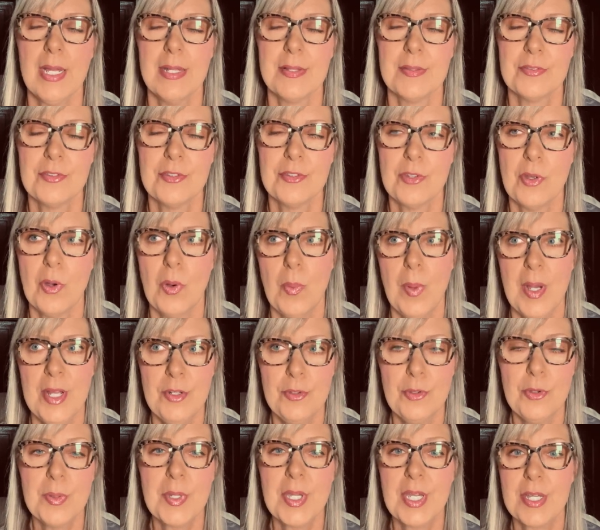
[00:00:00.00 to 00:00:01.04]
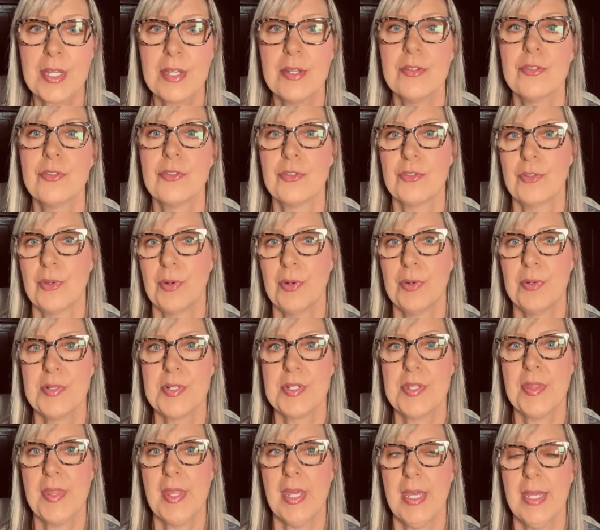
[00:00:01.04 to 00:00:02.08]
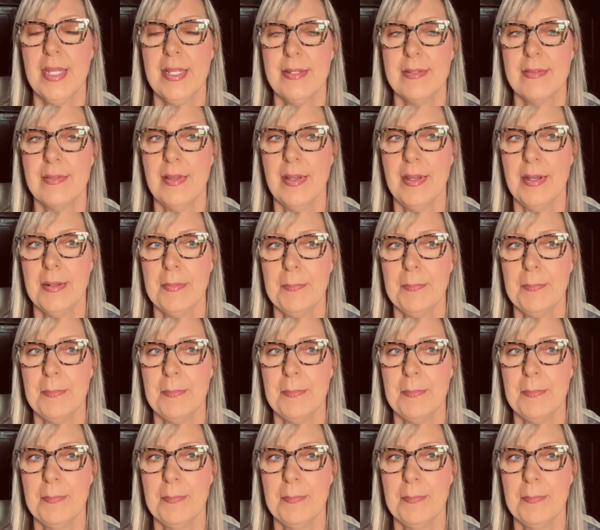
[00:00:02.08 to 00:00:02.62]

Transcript: And so I do get concerned that